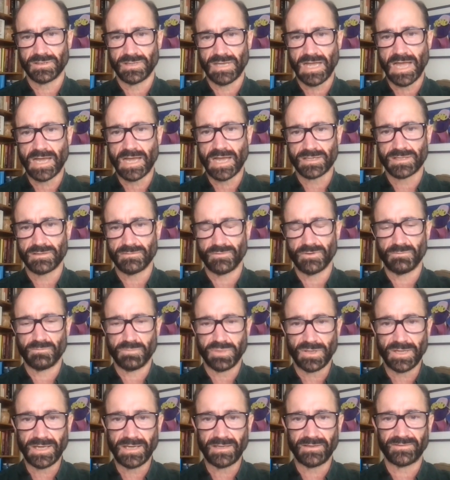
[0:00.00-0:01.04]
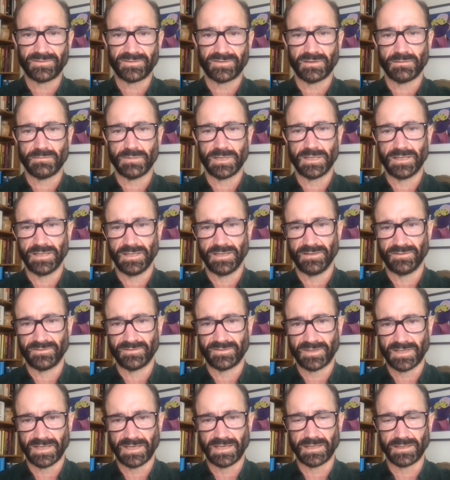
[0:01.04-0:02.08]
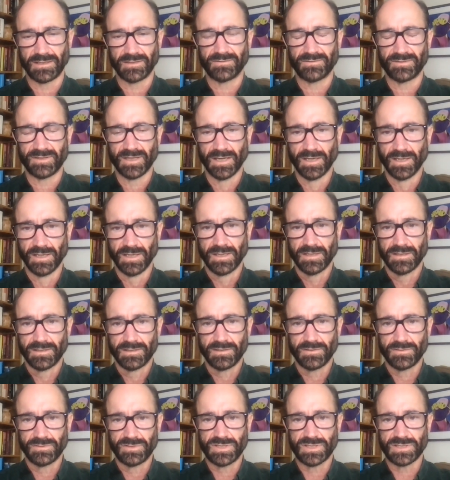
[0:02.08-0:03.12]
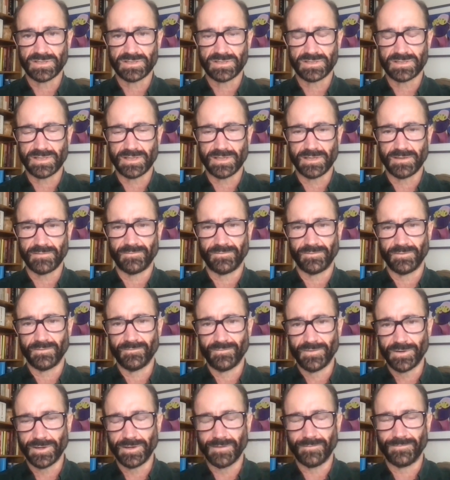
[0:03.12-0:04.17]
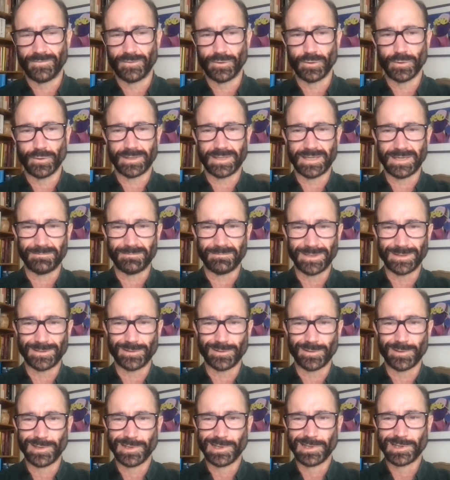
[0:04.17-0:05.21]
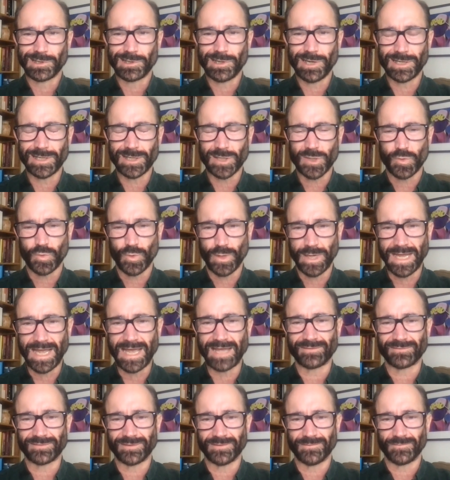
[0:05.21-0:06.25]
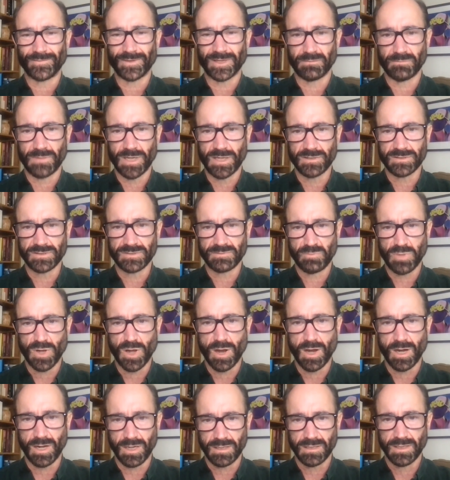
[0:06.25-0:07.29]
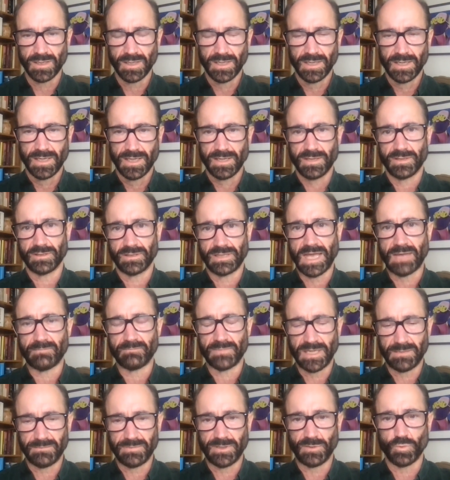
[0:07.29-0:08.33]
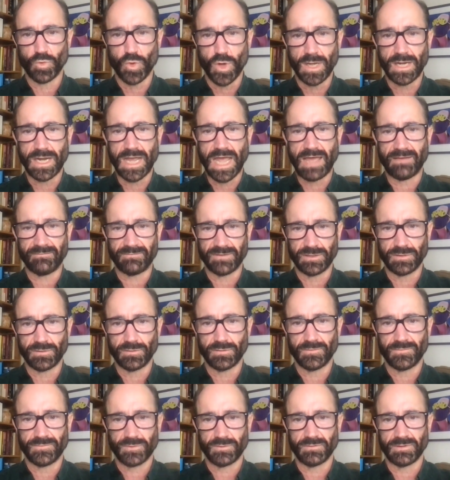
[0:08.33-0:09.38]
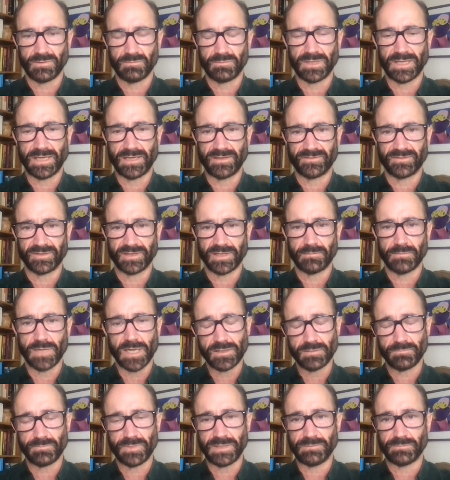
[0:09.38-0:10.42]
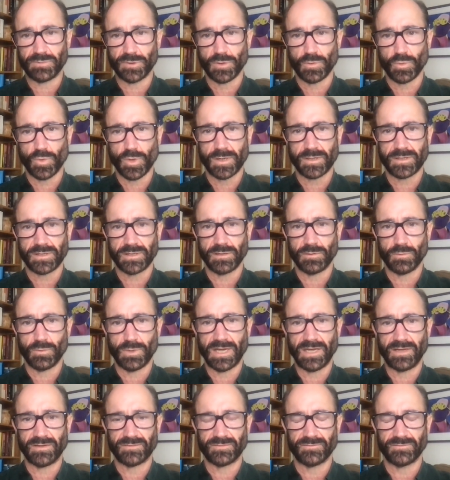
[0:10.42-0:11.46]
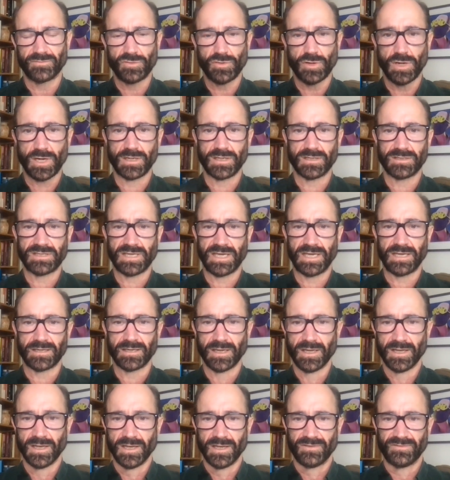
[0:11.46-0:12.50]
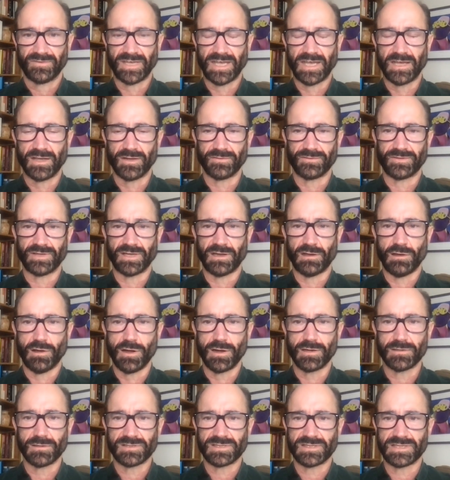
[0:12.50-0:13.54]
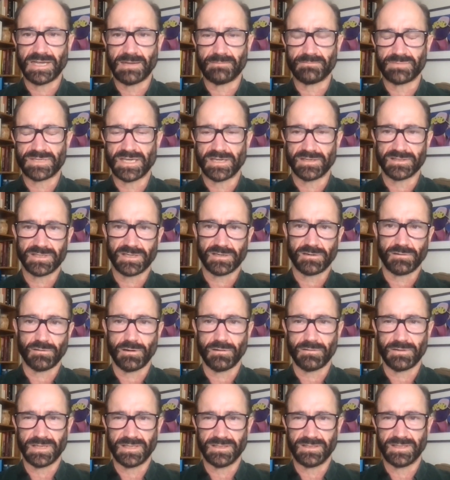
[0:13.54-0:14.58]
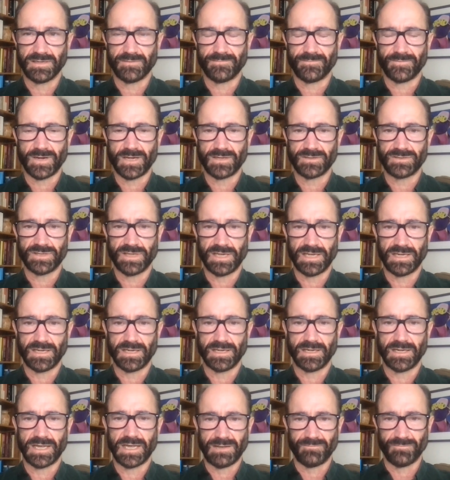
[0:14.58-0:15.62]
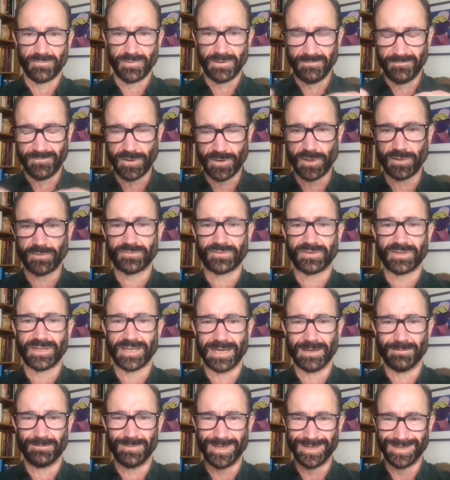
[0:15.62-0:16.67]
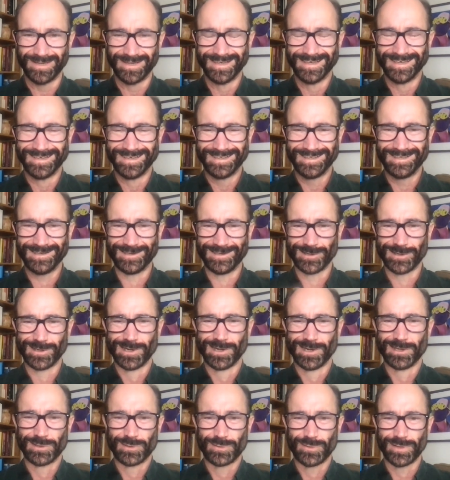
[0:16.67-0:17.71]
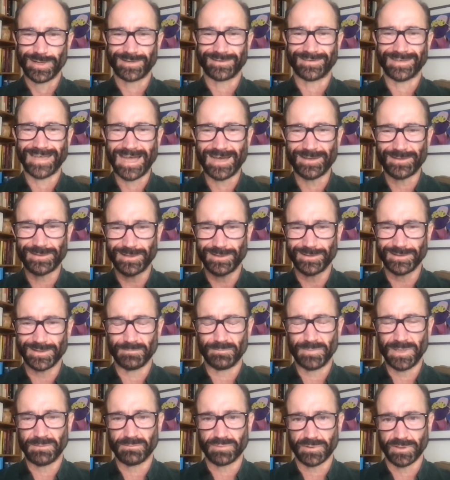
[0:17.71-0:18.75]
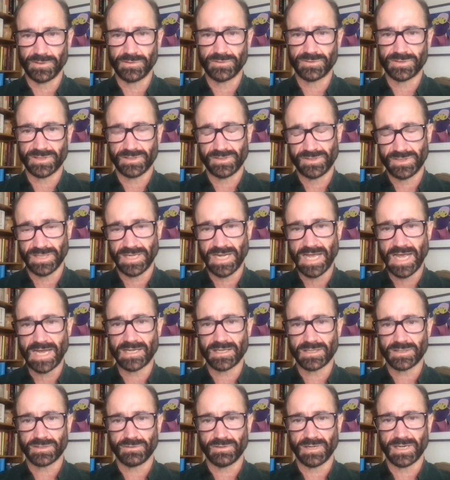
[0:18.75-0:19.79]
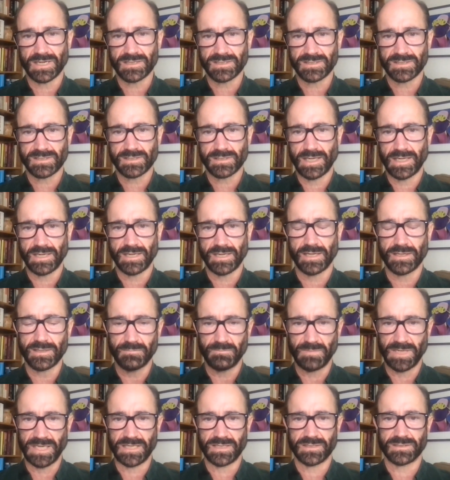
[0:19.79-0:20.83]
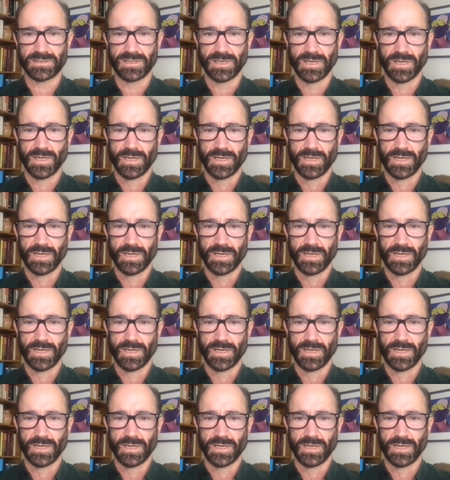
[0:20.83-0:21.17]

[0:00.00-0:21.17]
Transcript: to actually replace some of these things. There are just uh, very few of them, and they're kind of quiescent for the most part. That may be one avenue for replacing them. Other people are working on ways of trying to take cells that aren't stem cells, that are already differentiated, and reverse them. There are tricks out there that people are using, genetic tricks and other means,